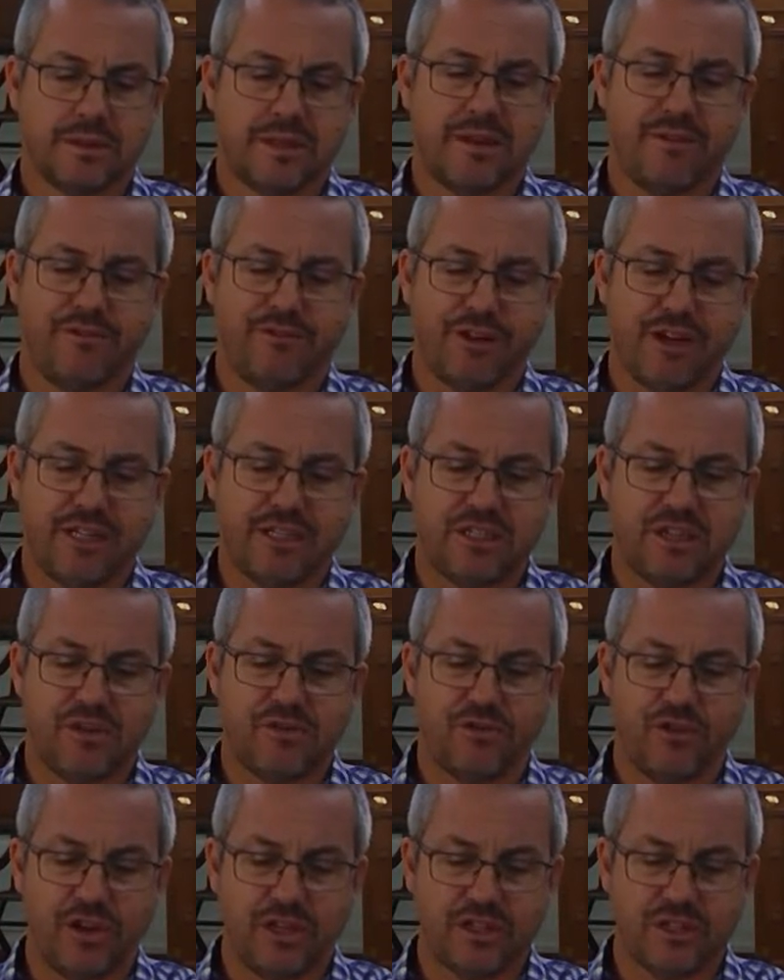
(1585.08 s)
They face the
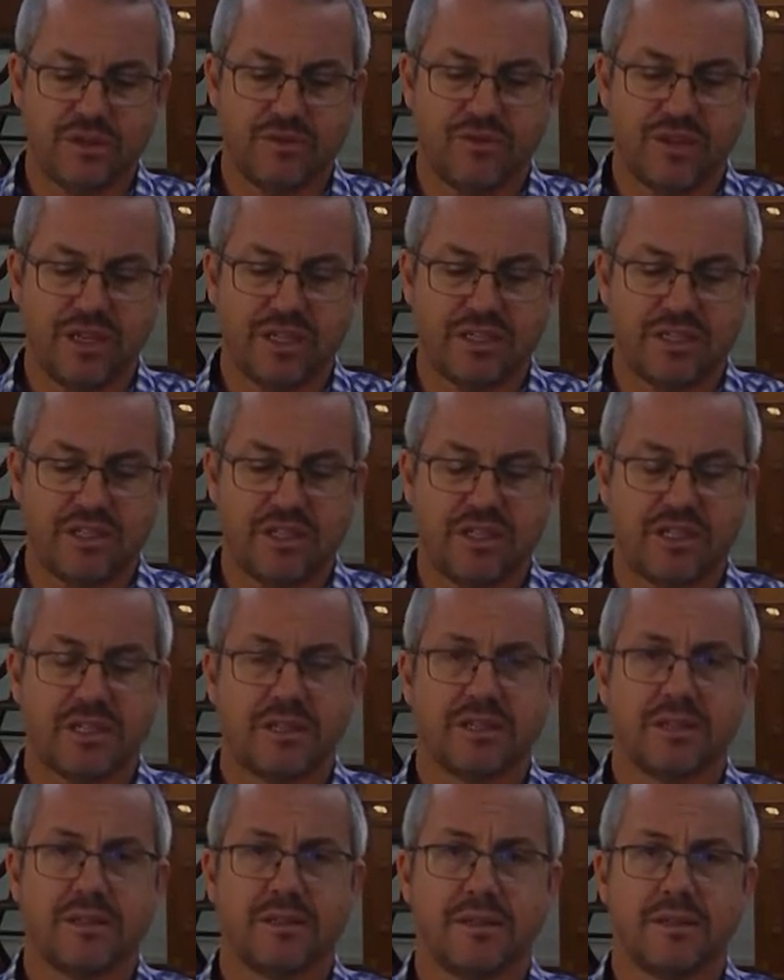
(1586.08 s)
effects of their
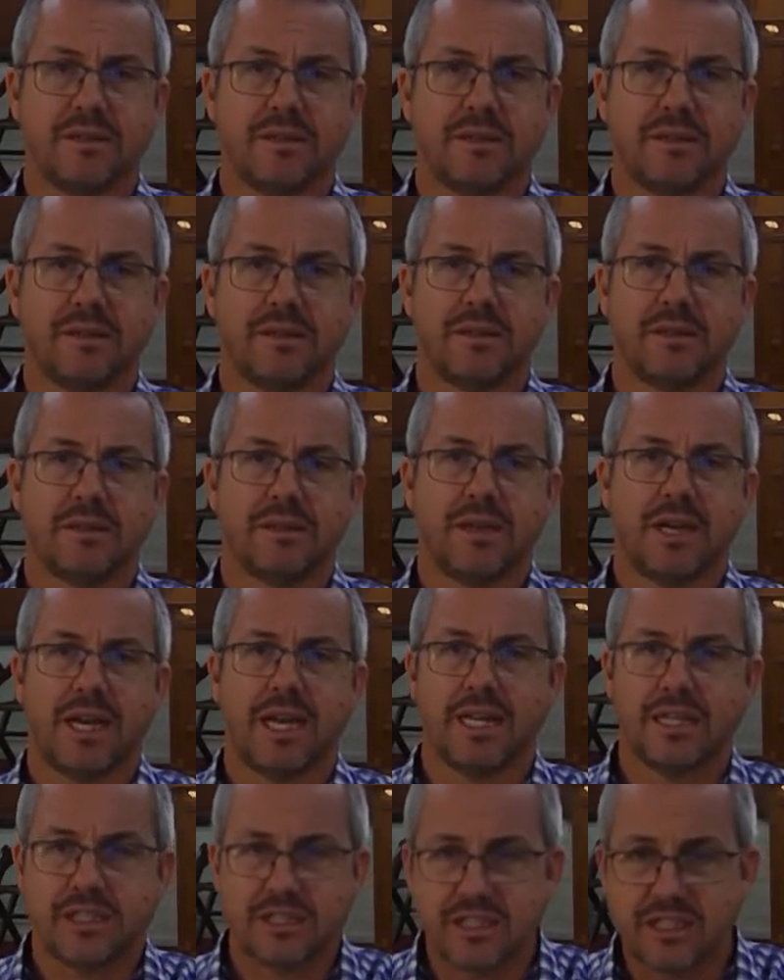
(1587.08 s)
sin
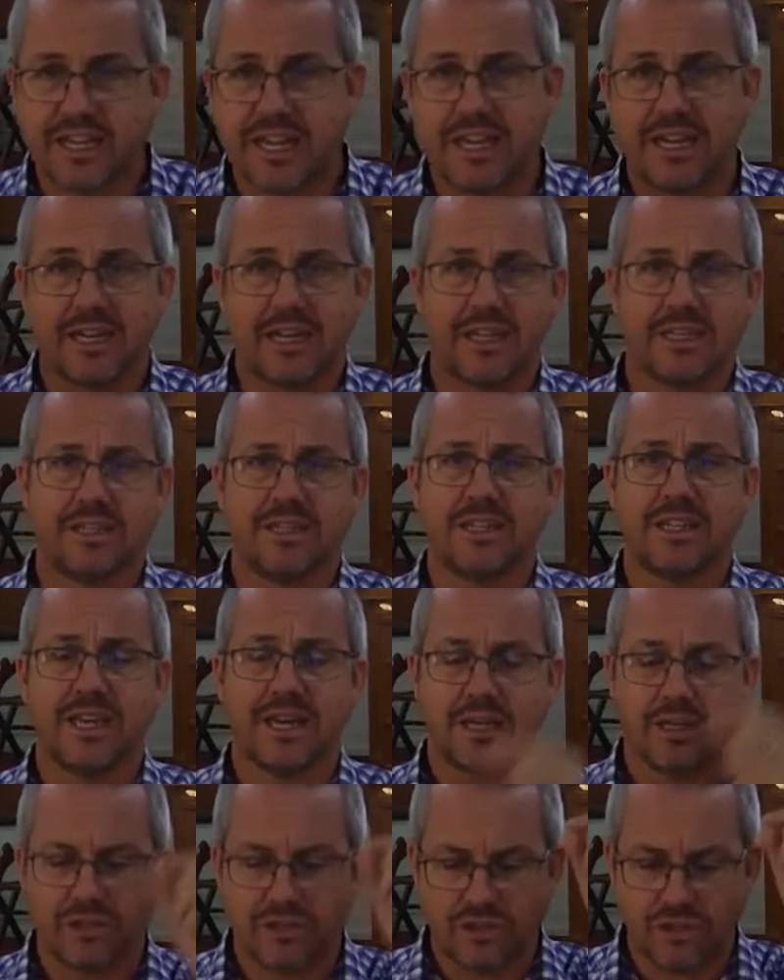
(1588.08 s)
and stand under the
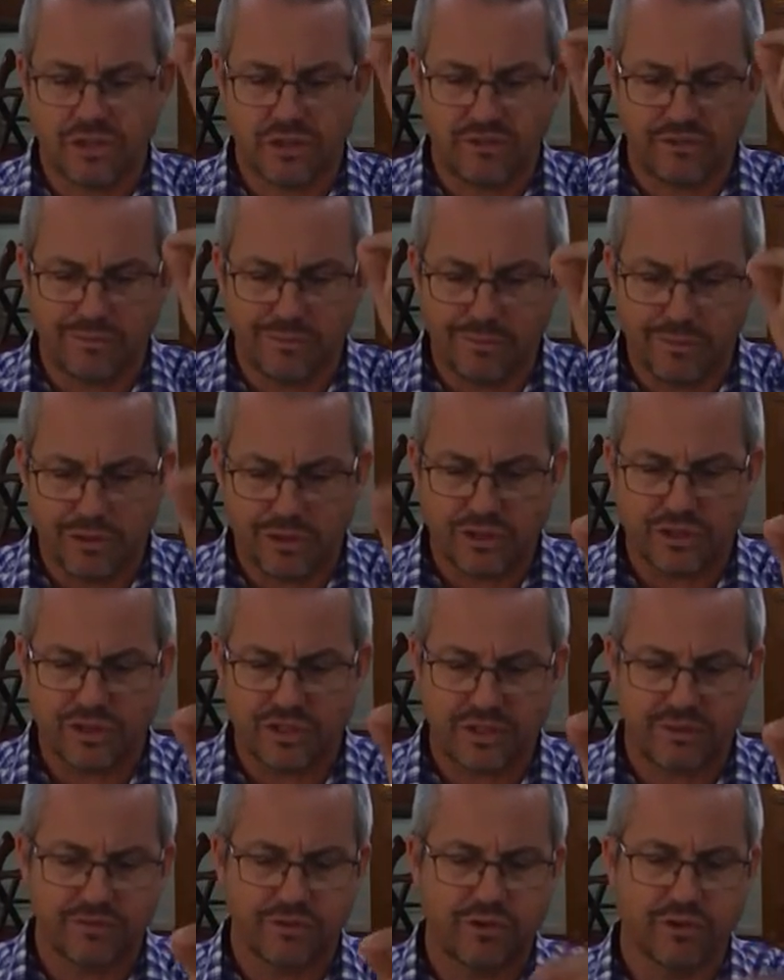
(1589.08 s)
undeserved
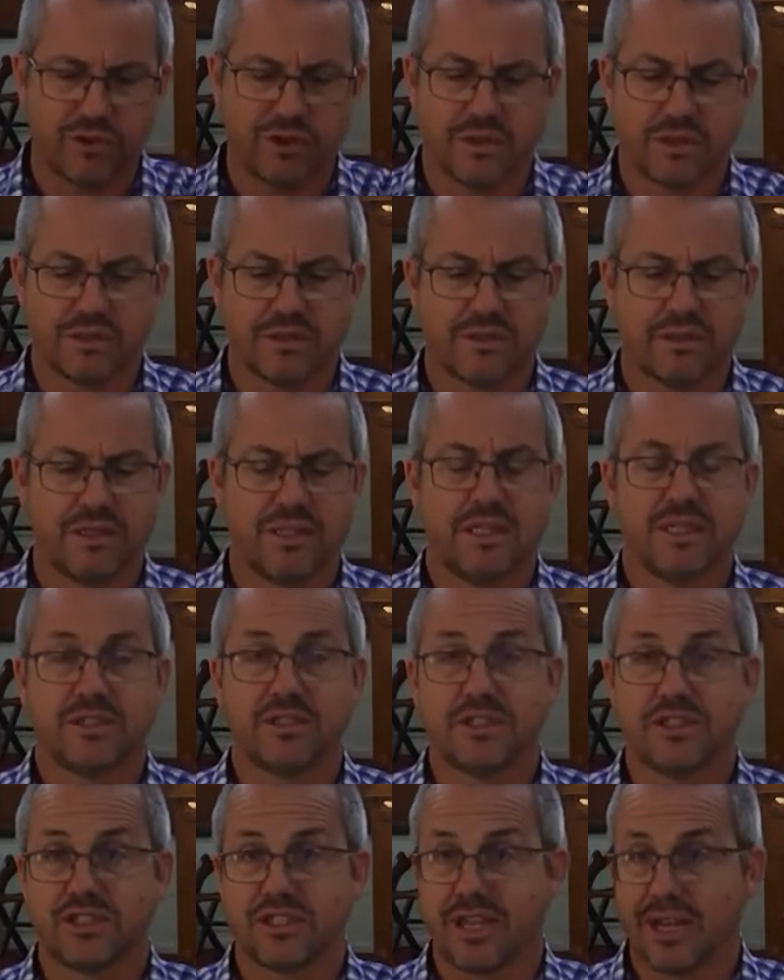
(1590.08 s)
mercy of God.
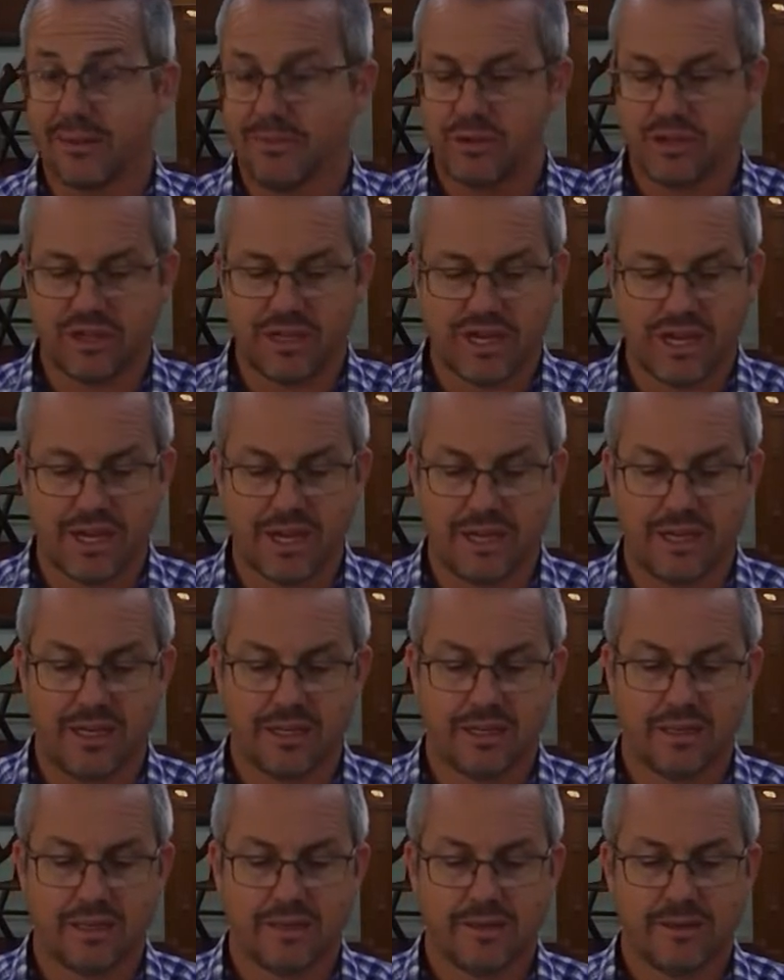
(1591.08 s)
It's the same with
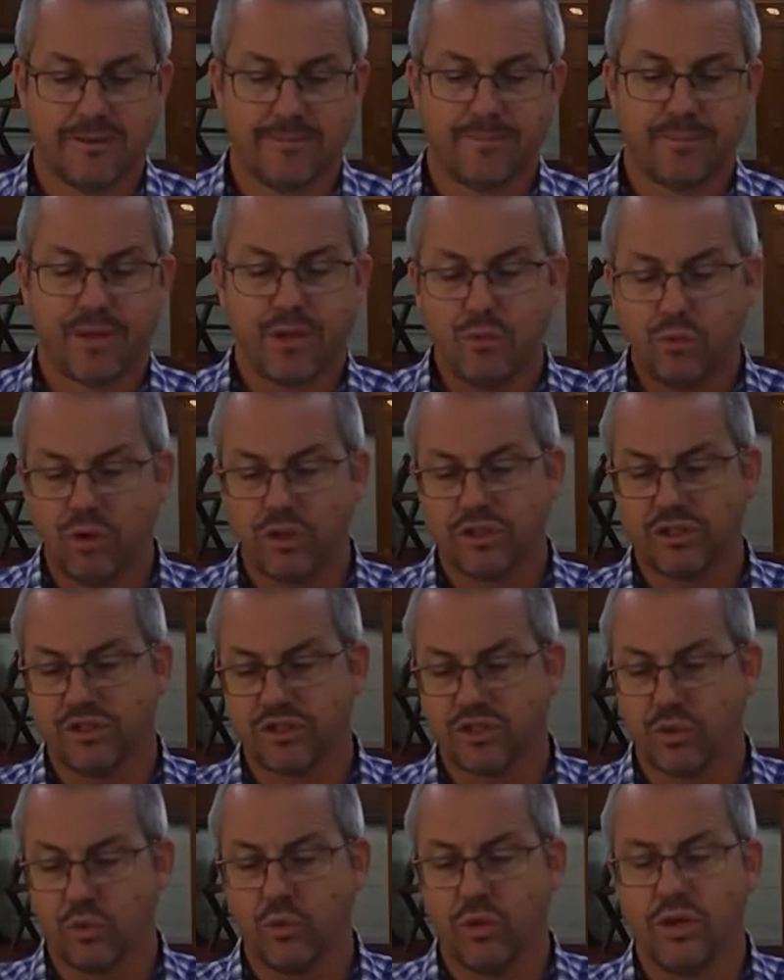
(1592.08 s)
Cain. He
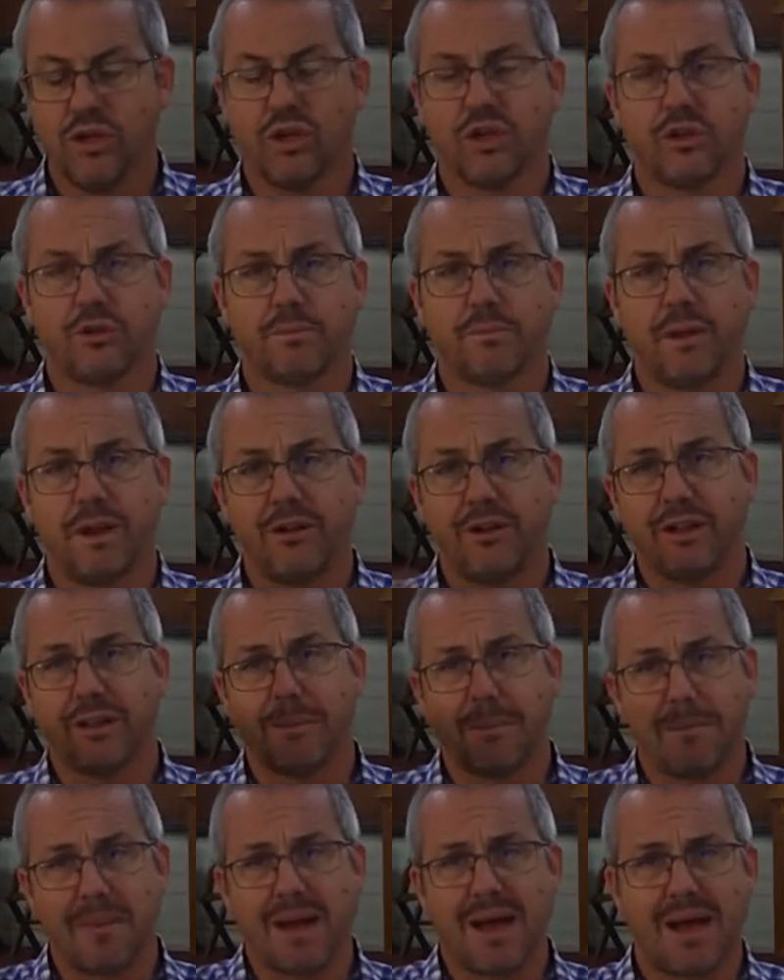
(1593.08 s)
wanders the world bearing the
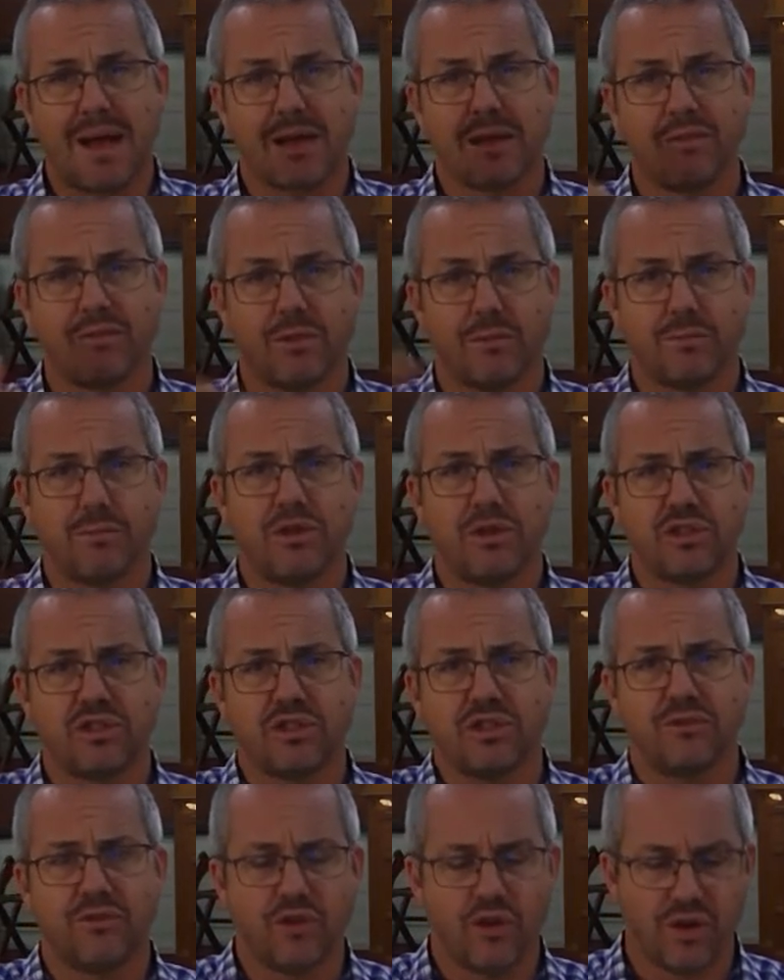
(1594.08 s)
mark of the
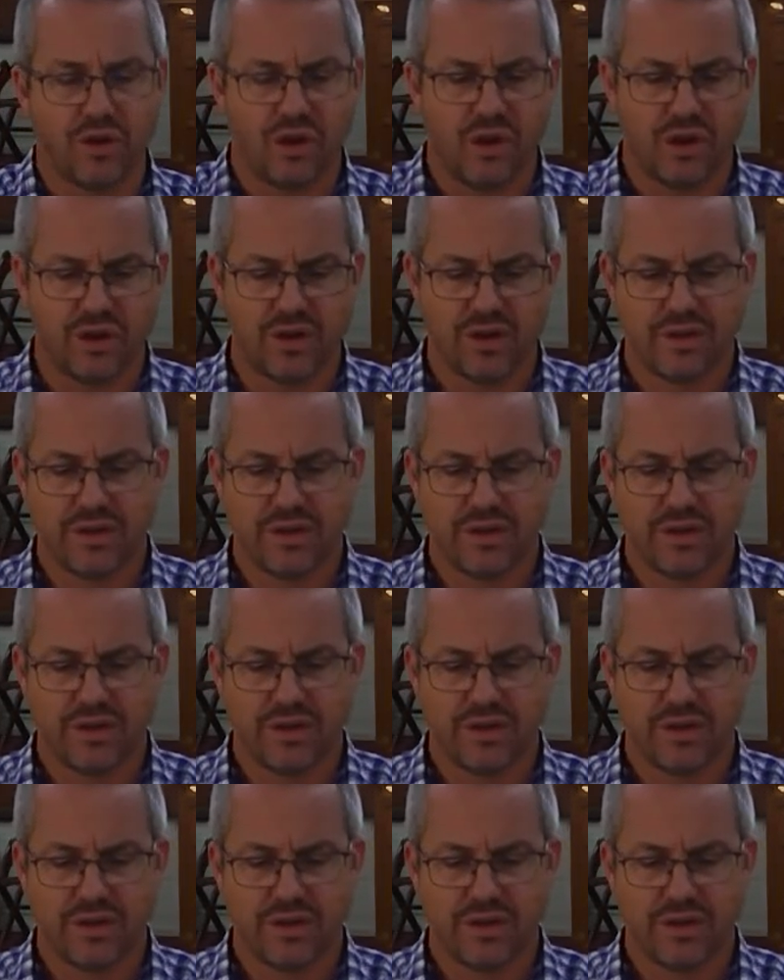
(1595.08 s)
mercy of God.